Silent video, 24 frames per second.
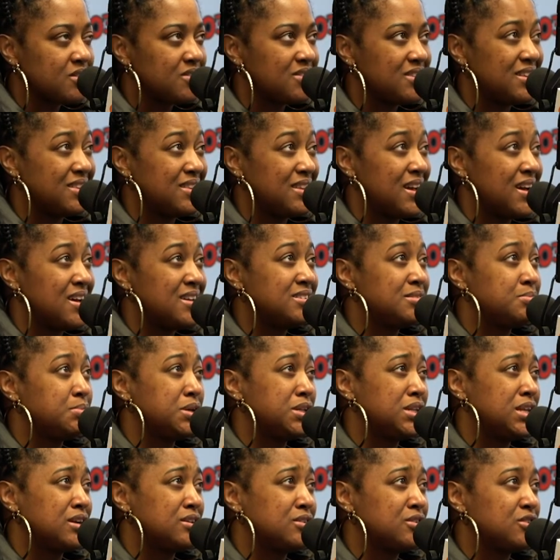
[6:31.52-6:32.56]
The last
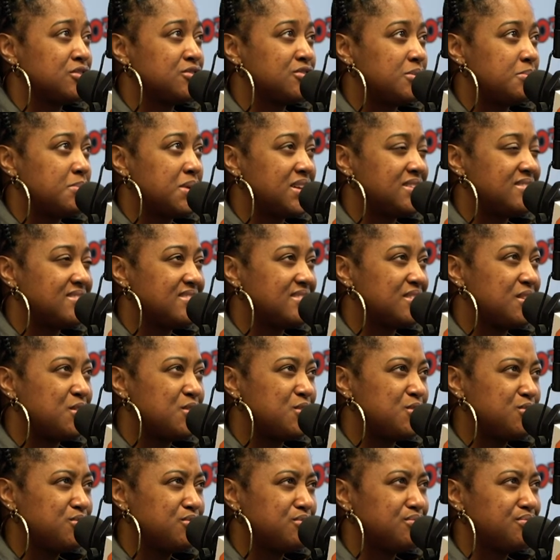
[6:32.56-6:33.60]
meal I cooked for
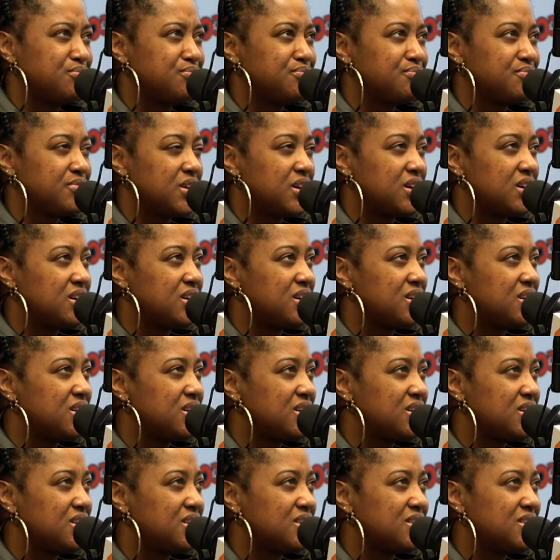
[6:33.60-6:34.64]
myself.
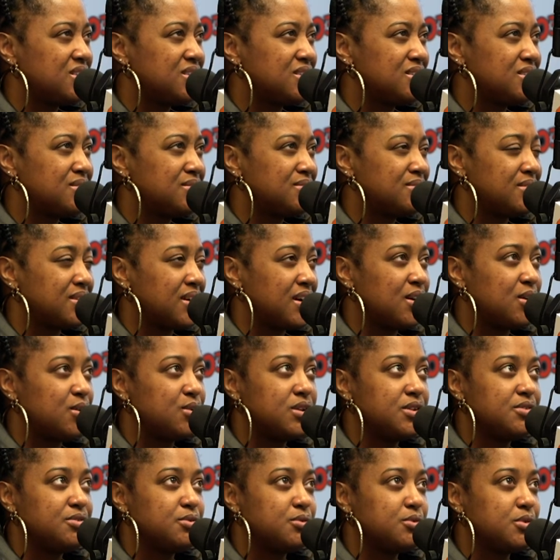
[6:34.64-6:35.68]
Uh I
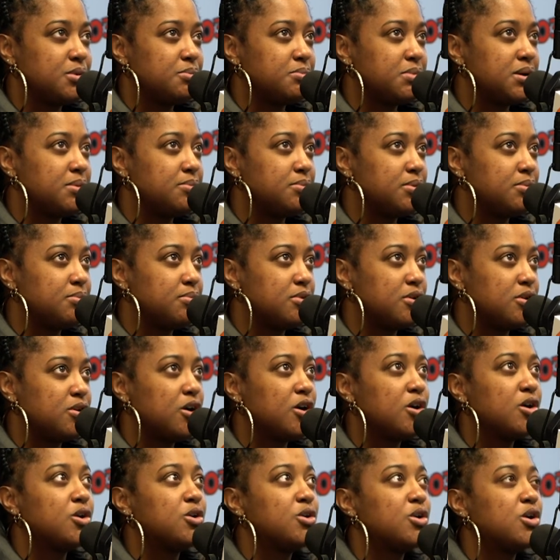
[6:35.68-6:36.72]
don't even remember, bro. Oh,
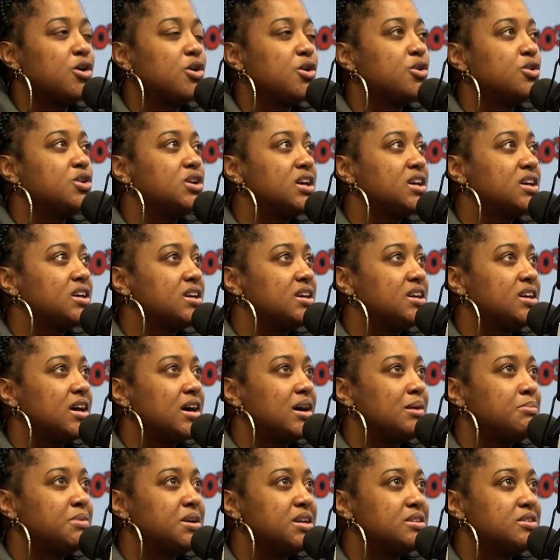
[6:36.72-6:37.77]
oh, yeah, yeah,
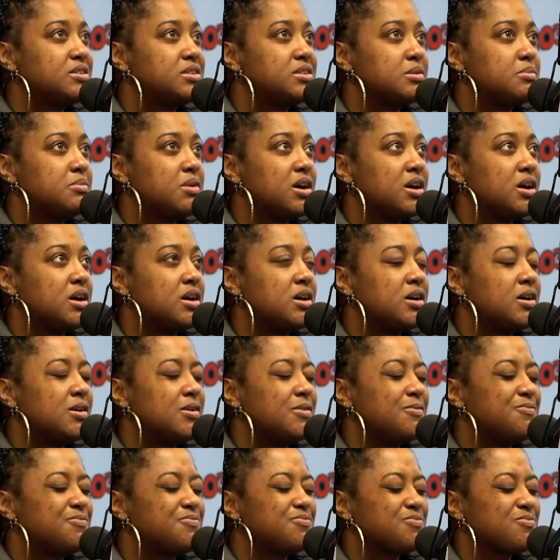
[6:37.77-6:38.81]
yeah. I made some
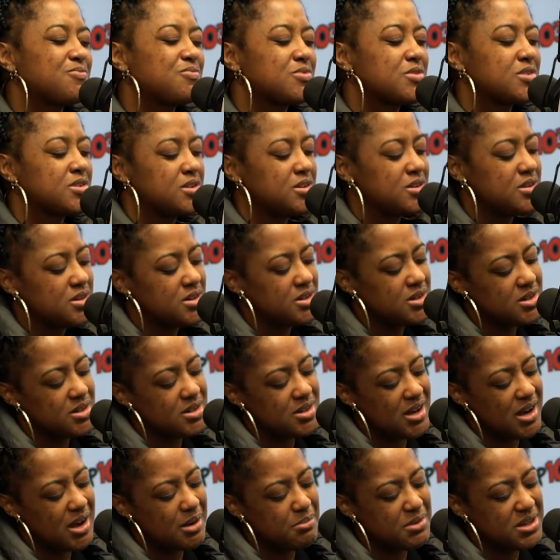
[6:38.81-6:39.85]
um
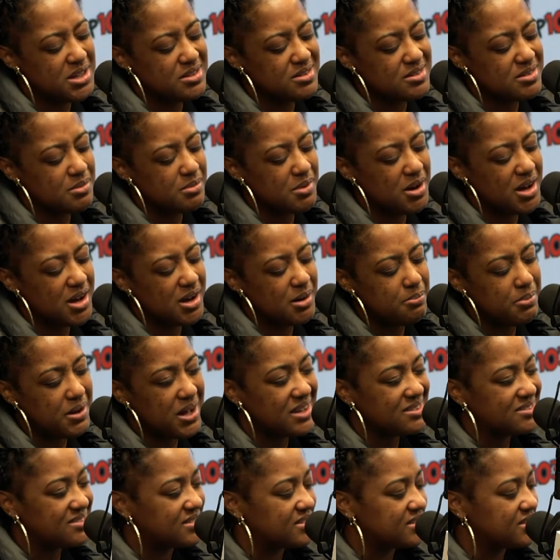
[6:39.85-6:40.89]
I made some uh
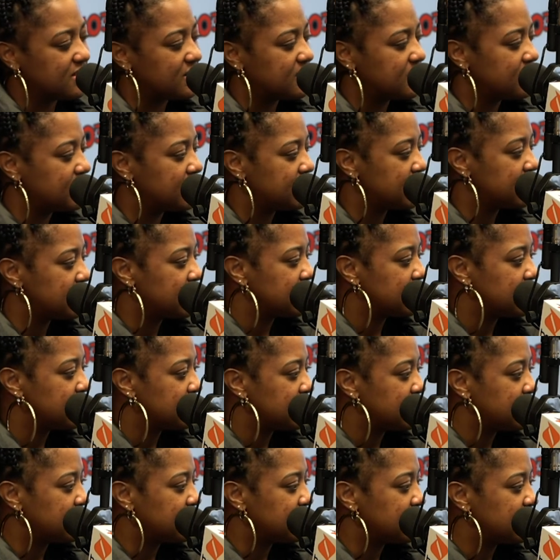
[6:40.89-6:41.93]
pasta
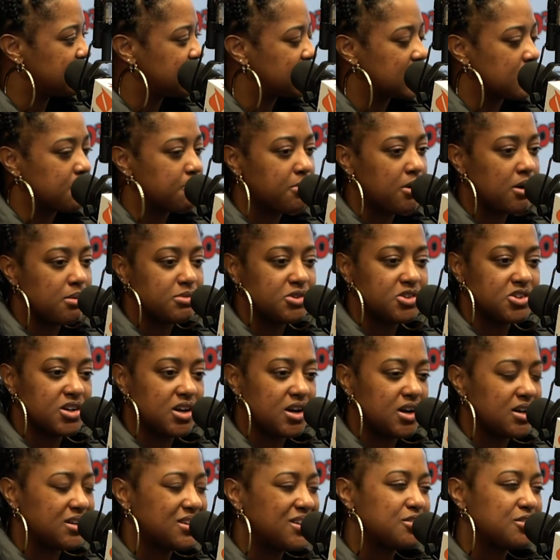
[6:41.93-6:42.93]
chicken parmesan.